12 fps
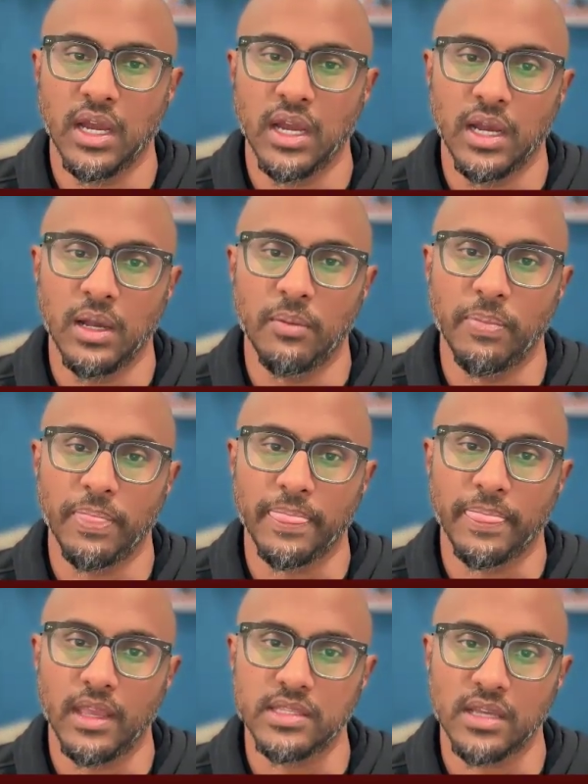
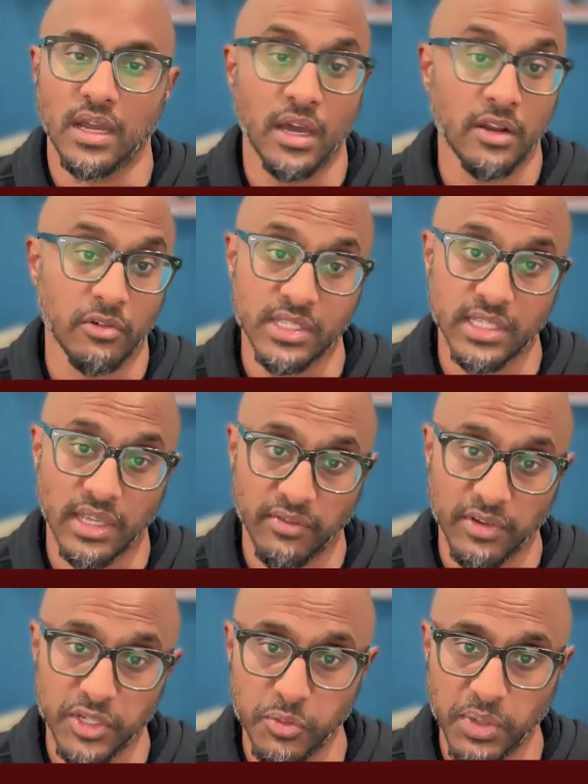It's
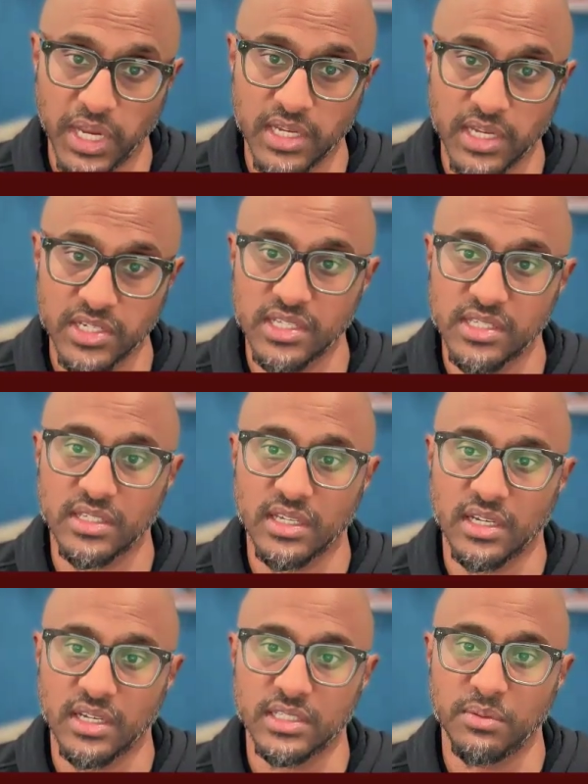172 pages
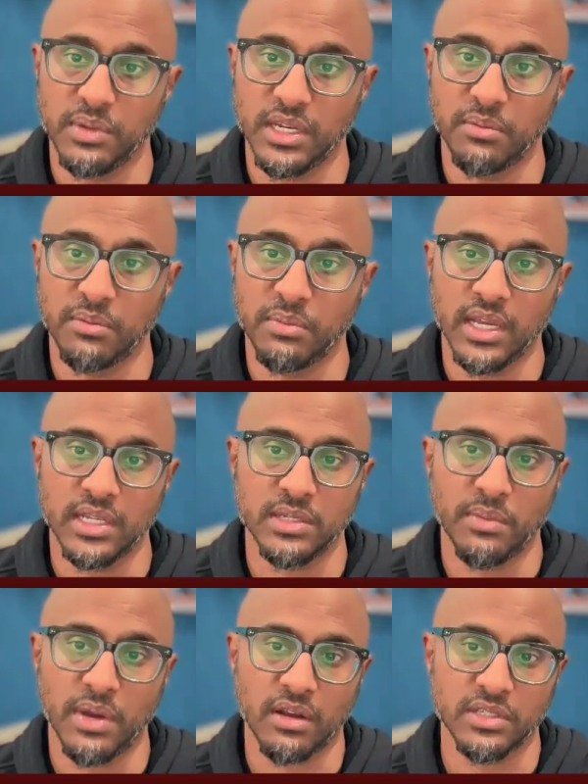submitted by
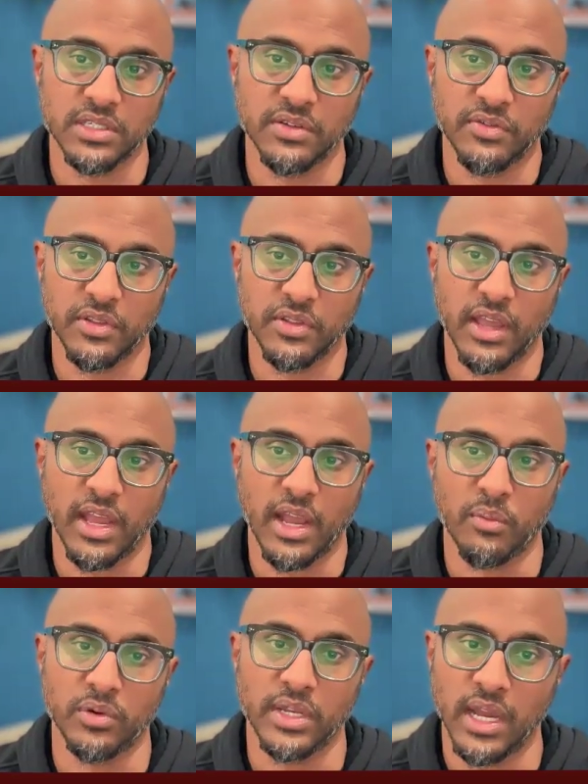Democracy for the
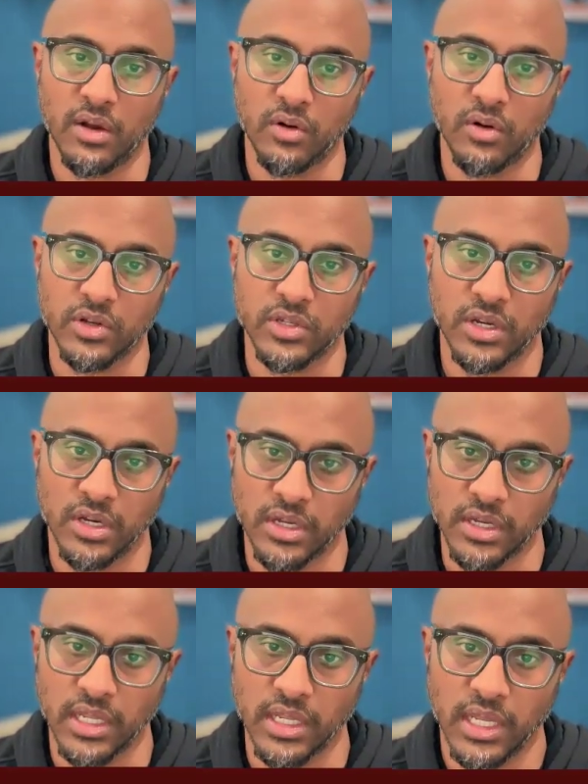Arab World Now or
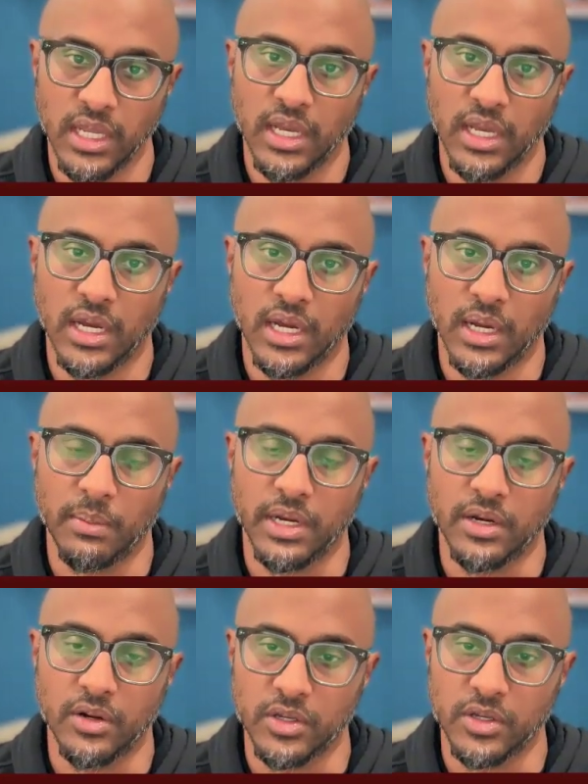Dawn. And
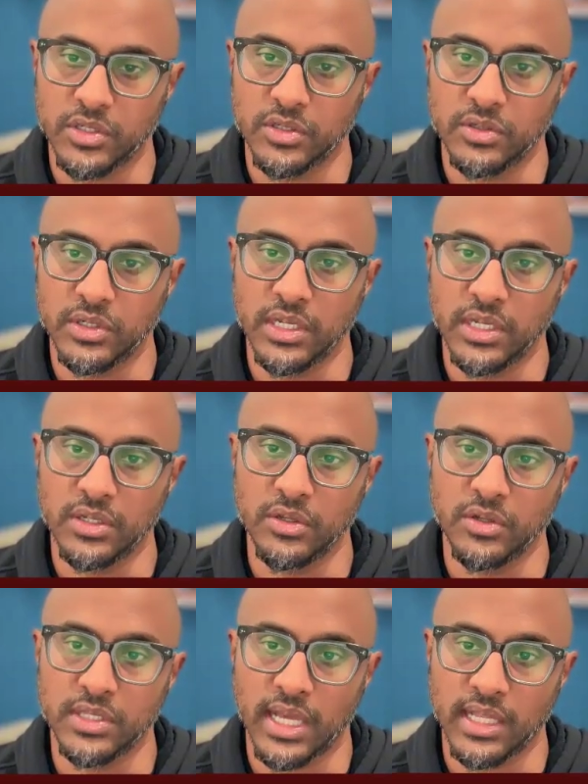it also
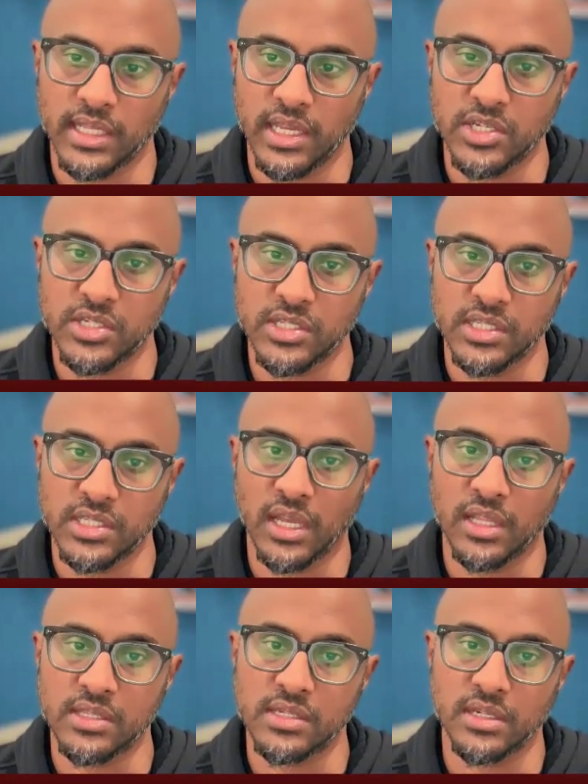includes allegations
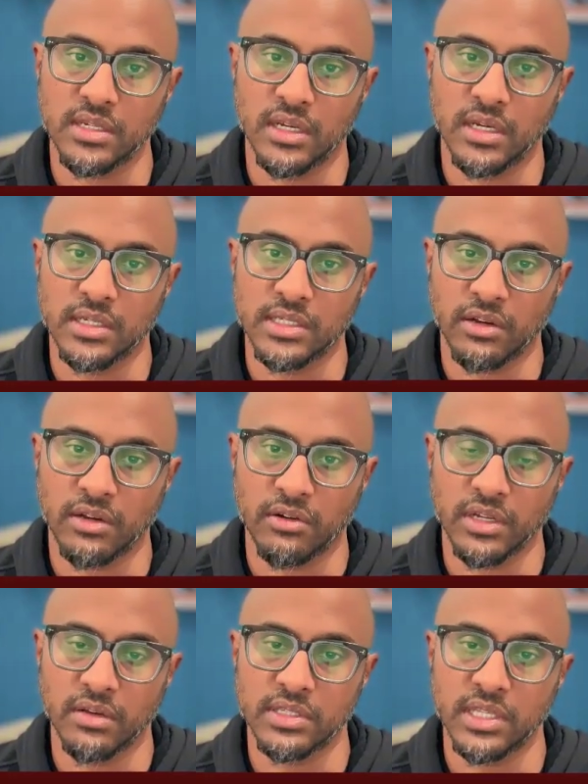against
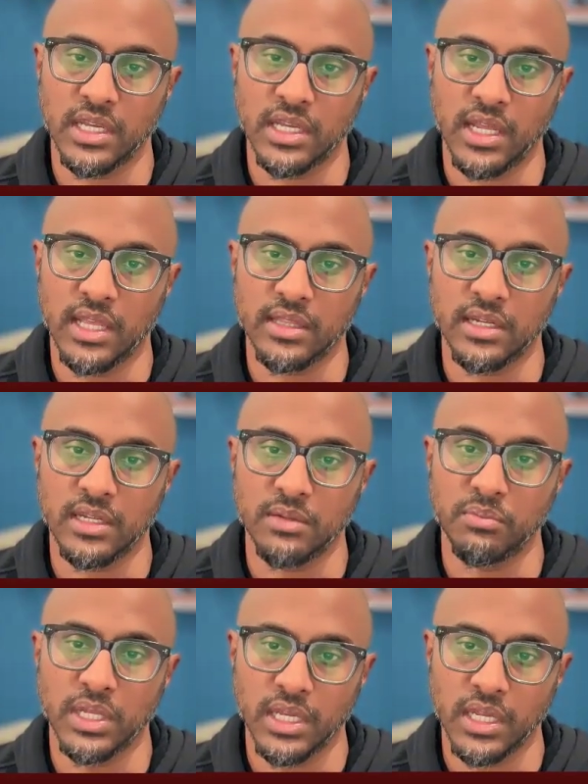Secretary of State Antony
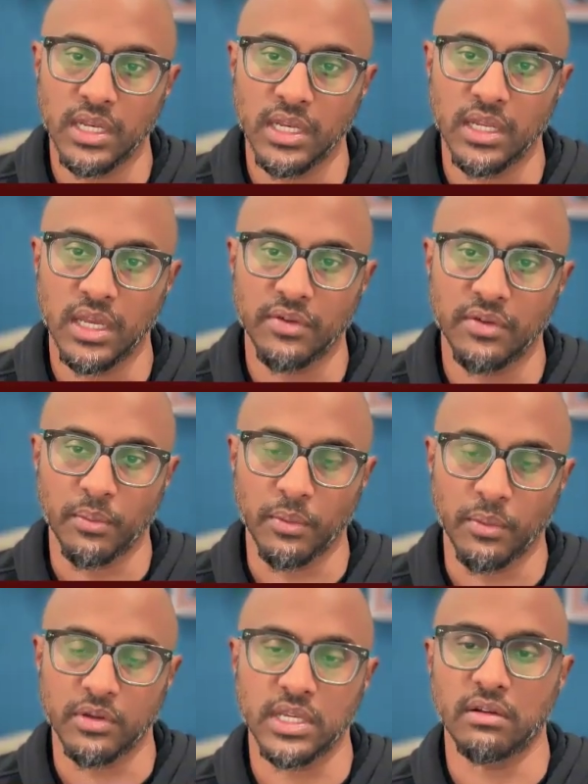Blinken,
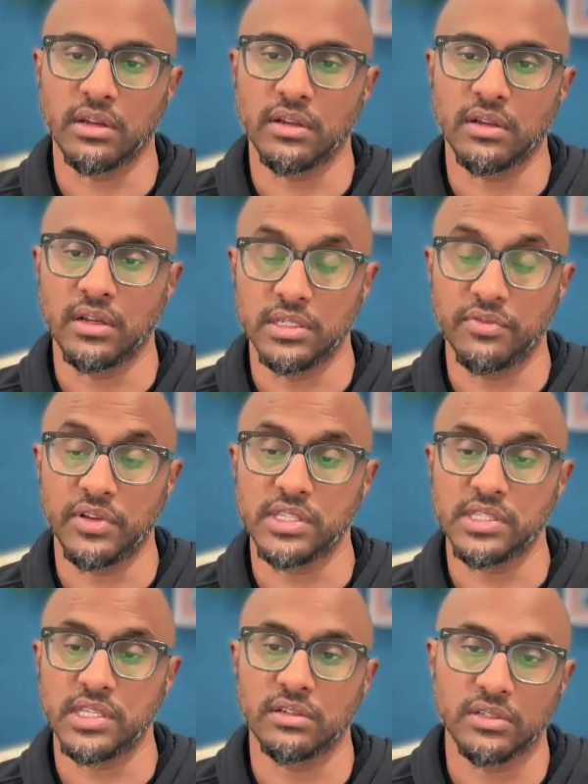former
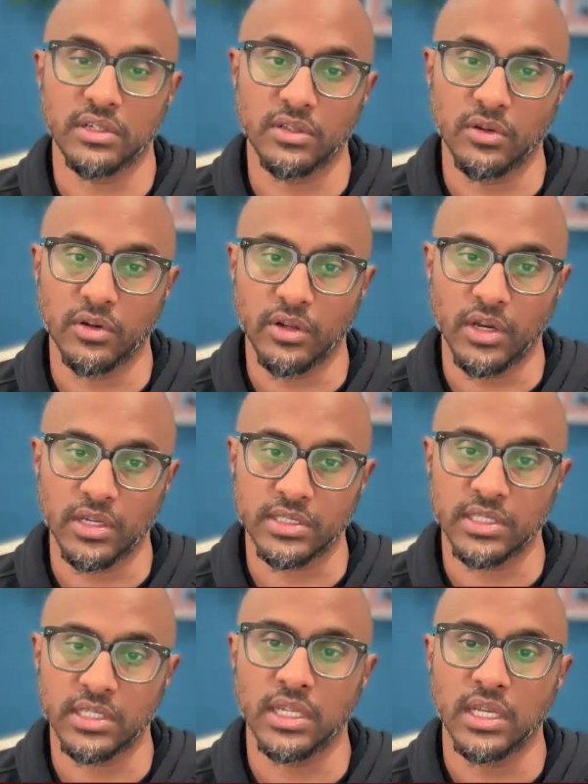Defense Secretary Lloyd
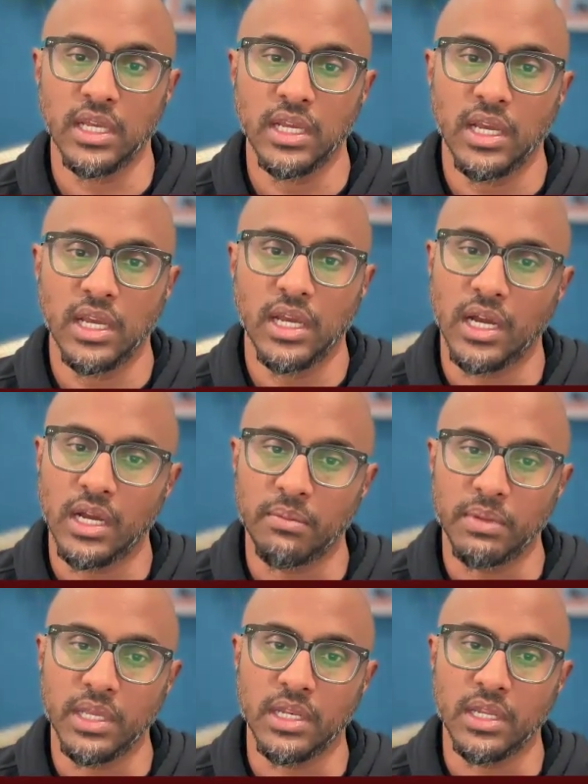Austin,
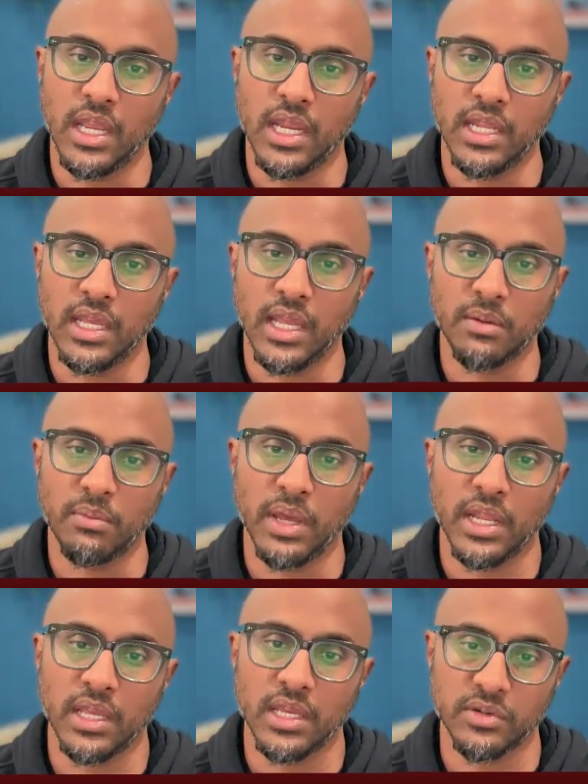in aiding and
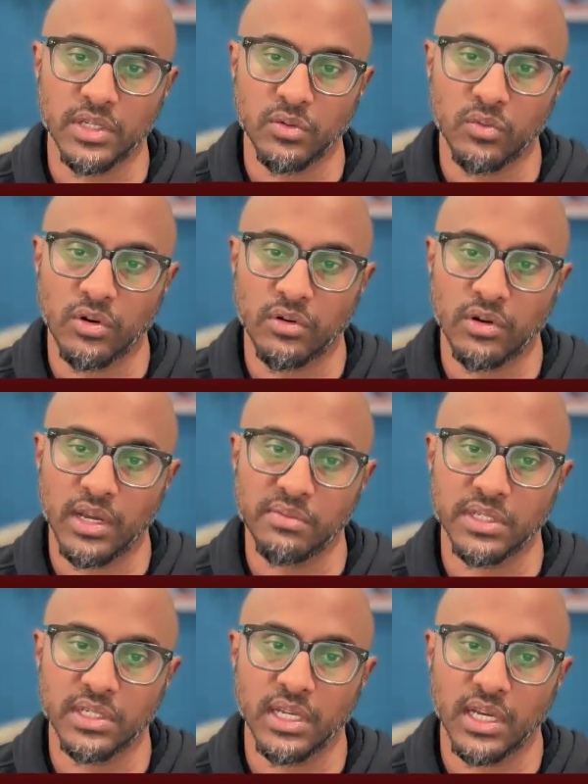abetting Israeli war
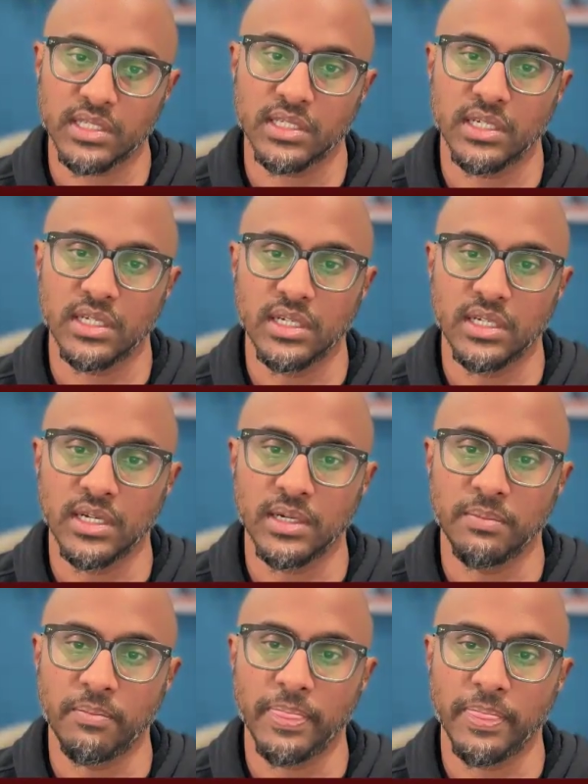crimes in Gaza.
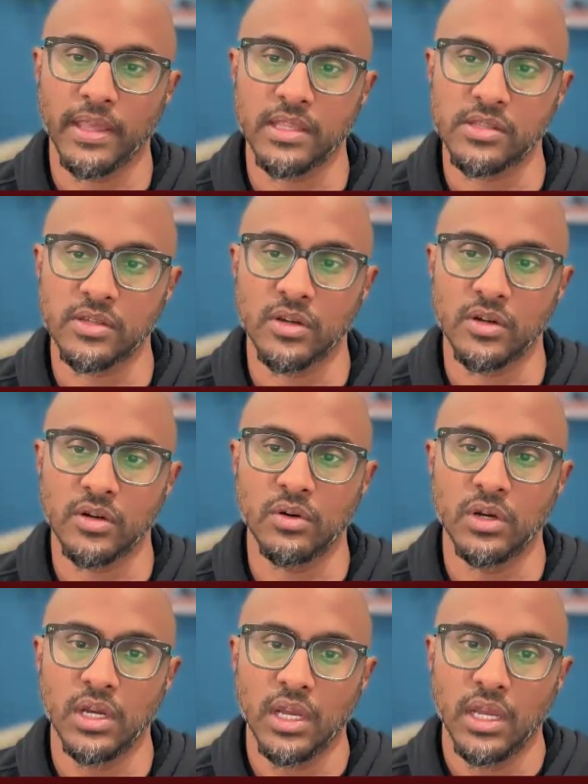And
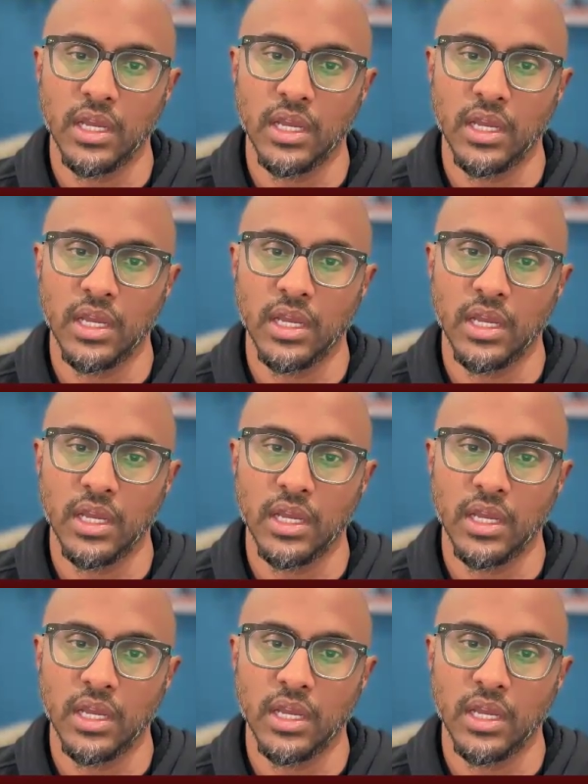so